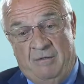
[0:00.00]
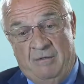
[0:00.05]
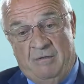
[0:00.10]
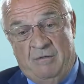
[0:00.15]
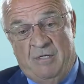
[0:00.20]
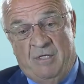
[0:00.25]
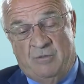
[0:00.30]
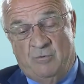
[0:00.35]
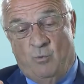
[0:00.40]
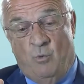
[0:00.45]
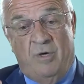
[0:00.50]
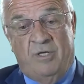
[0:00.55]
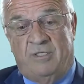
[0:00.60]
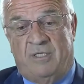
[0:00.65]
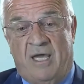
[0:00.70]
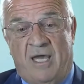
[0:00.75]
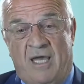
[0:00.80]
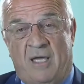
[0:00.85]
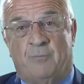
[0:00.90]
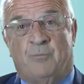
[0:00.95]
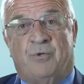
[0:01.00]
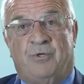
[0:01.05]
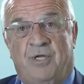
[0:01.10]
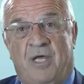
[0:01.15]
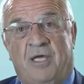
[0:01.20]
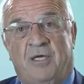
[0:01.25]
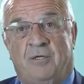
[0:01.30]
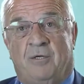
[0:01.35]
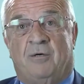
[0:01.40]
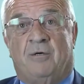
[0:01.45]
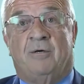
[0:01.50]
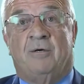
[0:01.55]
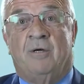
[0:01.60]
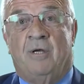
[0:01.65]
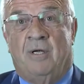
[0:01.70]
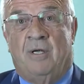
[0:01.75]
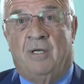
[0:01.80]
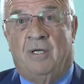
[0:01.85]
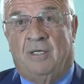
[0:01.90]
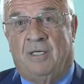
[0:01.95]
this one guy in particular
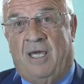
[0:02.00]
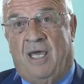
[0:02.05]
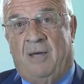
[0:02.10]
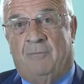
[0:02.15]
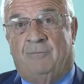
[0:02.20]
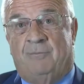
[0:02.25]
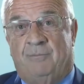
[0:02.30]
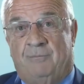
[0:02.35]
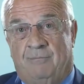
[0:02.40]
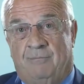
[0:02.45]
kept